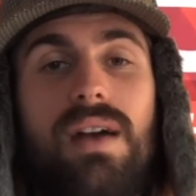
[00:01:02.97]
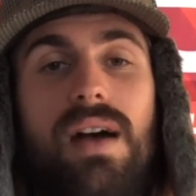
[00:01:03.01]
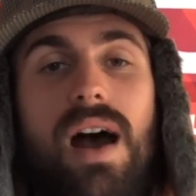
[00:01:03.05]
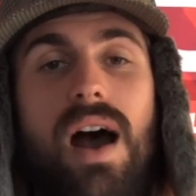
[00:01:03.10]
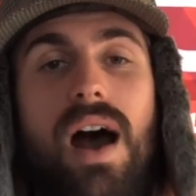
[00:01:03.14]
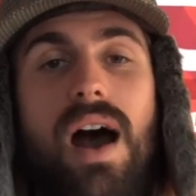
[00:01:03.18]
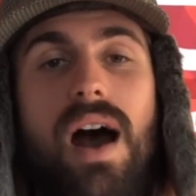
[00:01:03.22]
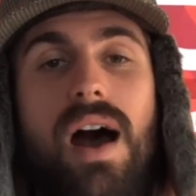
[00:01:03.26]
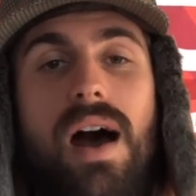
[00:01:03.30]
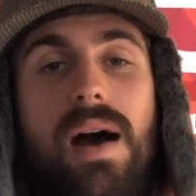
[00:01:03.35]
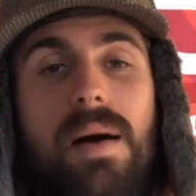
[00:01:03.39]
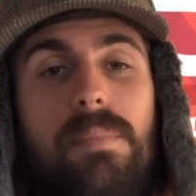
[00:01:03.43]

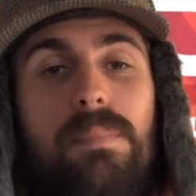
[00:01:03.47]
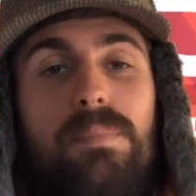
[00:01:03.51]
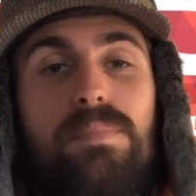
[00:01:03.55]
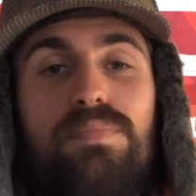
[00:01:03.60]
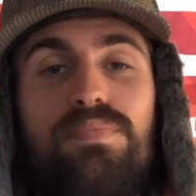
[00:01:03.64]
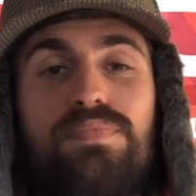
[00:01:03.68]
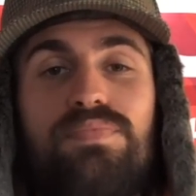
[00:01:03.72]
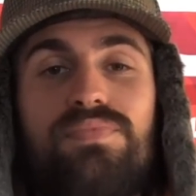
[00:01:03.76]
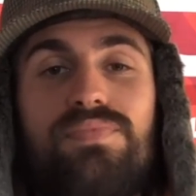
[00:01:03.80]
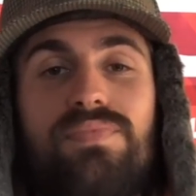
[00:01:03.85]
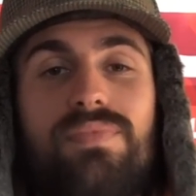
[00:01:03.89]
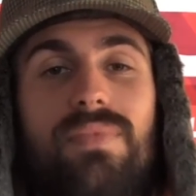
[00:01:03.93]
Um,
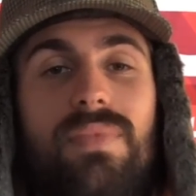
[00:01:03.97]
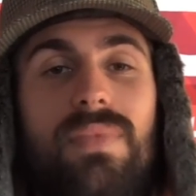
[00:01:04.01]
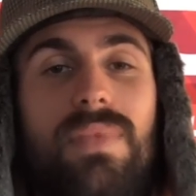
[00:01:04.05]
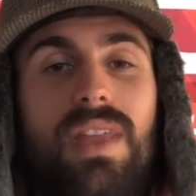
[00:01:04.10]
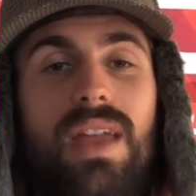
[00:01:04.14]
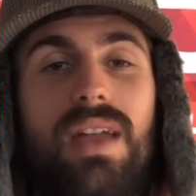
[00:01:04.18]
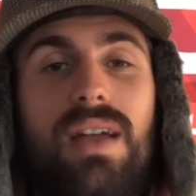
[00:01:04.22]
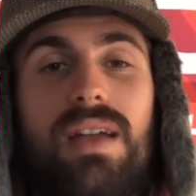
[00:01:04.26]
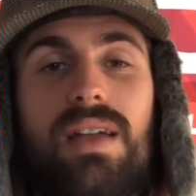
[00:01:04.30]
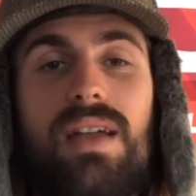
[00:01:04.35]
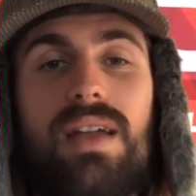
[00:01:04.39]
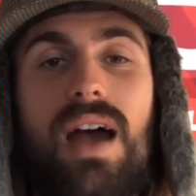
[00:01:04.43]

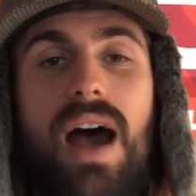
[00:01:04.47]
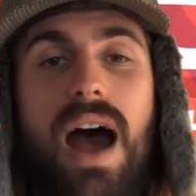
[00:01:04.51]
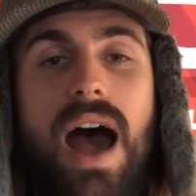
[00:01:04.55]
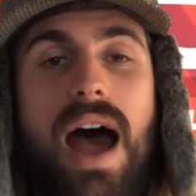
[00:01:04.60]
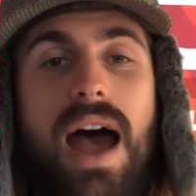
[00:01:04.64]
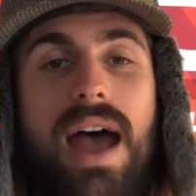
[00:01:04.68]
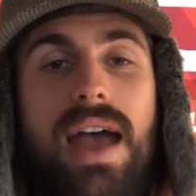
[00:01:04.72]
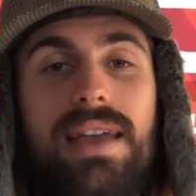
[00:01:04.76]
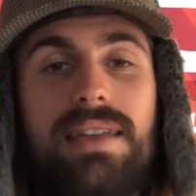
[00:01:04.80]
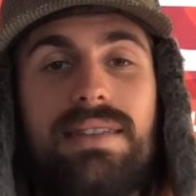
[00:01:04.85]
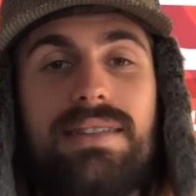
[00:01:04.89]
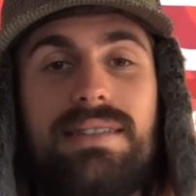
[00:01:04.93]

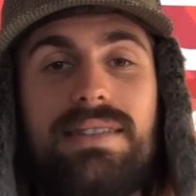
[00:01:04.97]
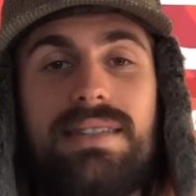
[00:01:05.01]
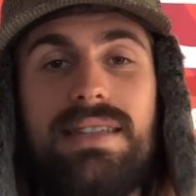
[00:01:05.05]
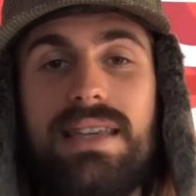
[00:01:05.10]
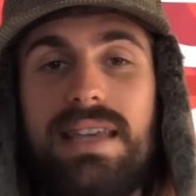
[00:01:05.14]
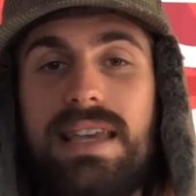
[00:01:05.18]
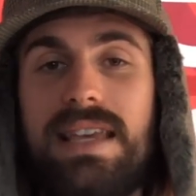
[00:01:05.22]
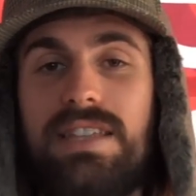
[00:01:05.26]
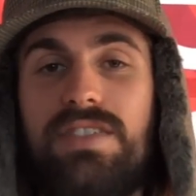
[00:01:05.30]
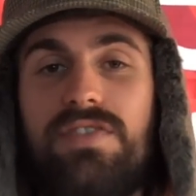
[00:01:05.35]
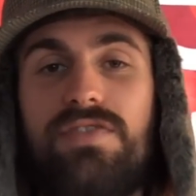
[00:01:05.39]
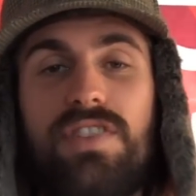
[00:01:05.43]
I see
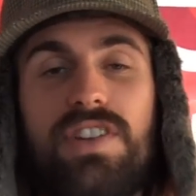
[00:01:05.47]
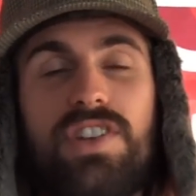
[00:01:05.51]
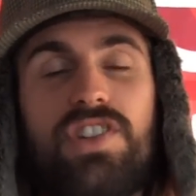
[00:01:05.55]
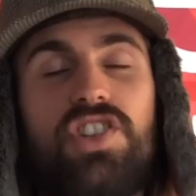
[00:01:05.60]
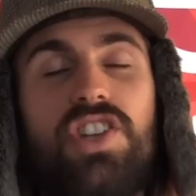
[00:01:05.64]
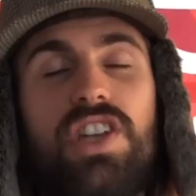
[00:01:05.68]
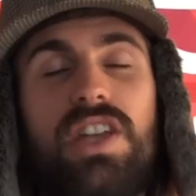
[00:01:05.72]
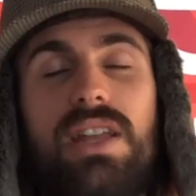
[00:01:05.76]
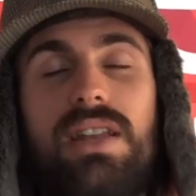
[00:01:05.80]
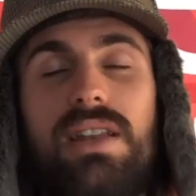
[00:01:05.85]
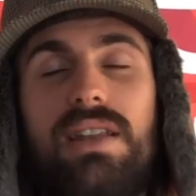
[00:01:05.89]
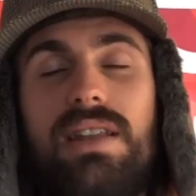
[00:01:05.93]
his
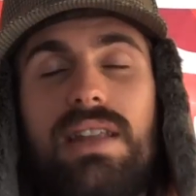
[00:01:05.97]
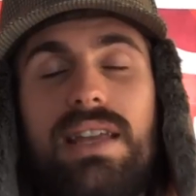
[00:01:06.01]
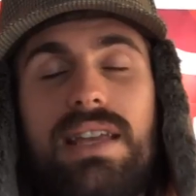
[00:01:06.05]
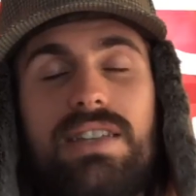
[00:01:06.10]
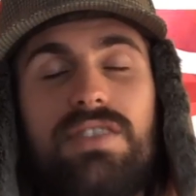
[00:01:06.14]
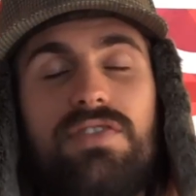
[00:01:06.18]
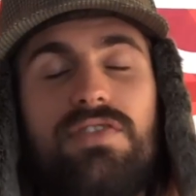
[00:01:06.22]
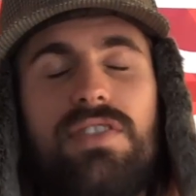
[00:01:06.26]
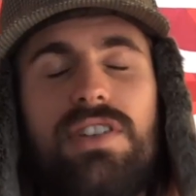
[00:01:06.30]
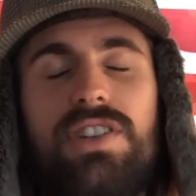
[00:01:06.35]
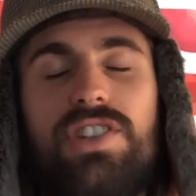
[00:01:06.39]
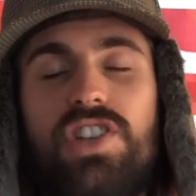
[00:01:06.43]
vision.
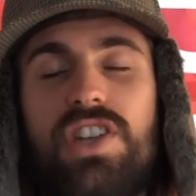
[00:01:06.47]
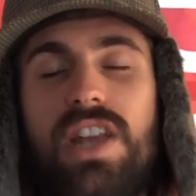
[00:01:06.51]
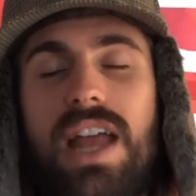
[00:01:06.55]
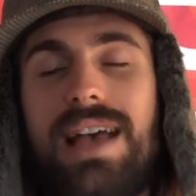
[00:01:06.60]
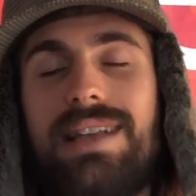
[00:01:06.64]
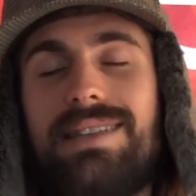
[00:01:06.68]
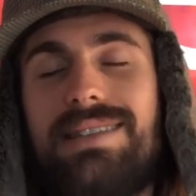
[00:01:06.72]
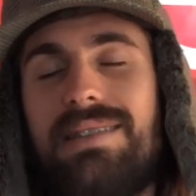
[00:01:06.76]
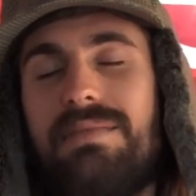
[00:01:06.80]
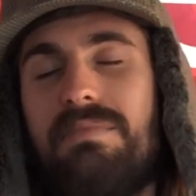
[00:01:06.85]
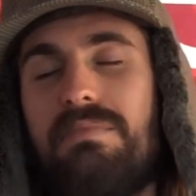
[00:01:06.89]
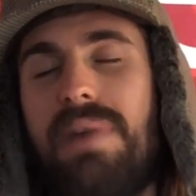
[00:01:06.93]
His vision
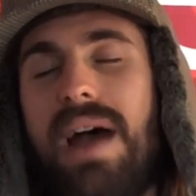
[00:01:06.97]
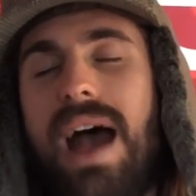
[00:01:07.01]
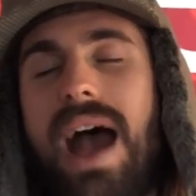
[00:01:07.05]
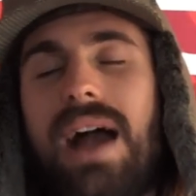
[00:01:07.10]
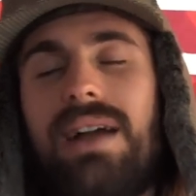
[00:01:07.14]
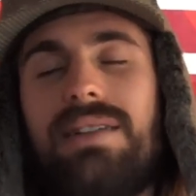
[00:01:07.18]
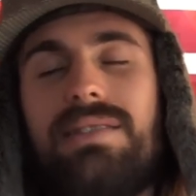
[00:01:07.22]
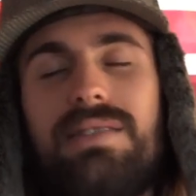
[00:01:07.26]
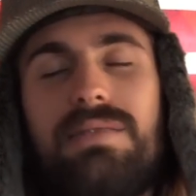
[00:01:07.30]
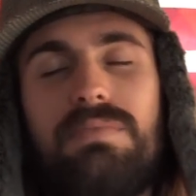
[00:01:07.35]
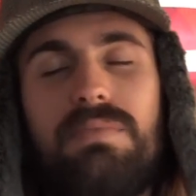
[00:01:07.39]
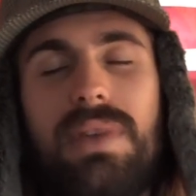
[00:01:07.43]
has
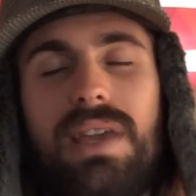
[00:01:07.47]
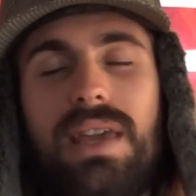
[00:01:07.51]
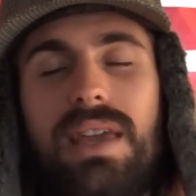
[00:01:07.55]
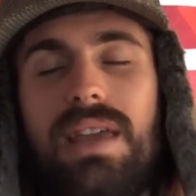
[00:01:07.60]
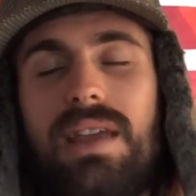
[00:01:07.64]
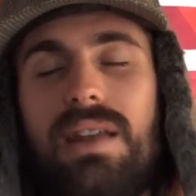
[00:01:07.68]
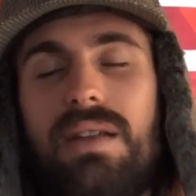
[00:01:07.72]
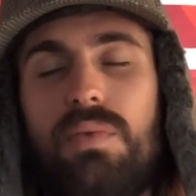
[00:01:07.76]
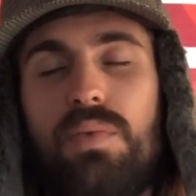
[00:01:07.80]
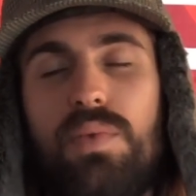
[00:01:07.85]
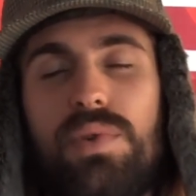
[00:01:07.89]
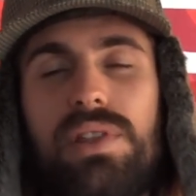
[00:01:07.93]
impacted me
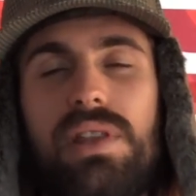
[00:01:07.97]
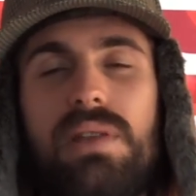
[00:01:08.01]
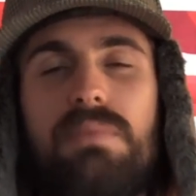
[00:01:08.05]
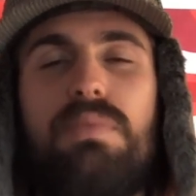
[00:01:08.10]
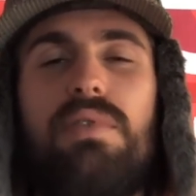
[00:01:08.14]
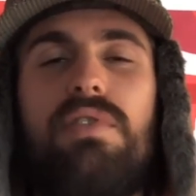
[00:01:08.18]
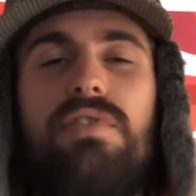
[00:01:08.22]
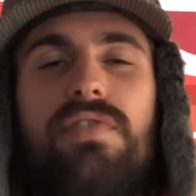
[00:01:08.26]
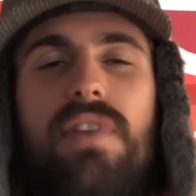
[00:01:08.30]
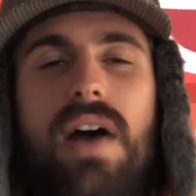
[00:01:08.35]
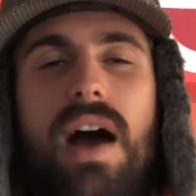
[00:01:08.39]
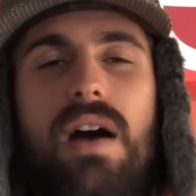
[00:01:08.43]
in a really
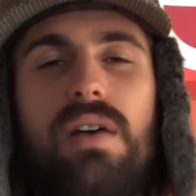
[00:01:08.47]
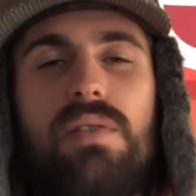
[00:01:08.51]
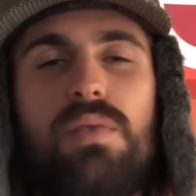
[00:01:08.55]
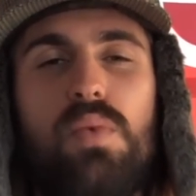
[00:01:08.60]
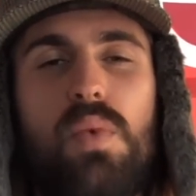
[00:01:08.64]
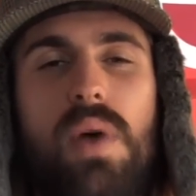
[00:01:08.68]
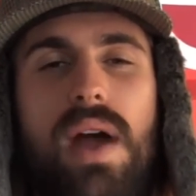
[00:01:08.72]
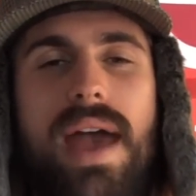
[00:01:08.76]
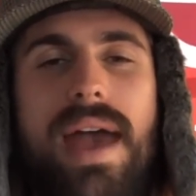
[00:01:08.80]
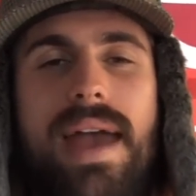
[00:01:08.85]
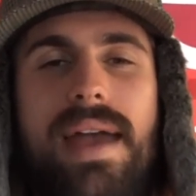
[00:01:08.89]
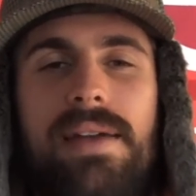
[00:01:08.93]
profound
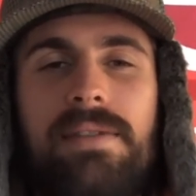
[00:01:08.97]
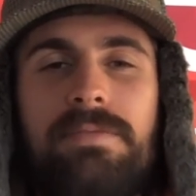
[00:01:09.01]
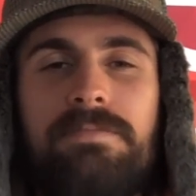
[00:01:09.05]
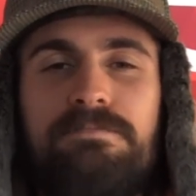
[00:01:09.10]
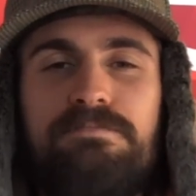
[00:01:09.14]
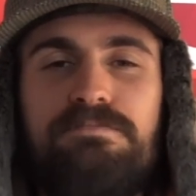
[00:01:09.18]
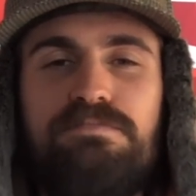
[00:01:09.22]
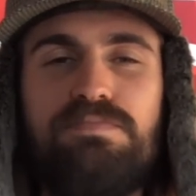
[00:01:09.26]
way.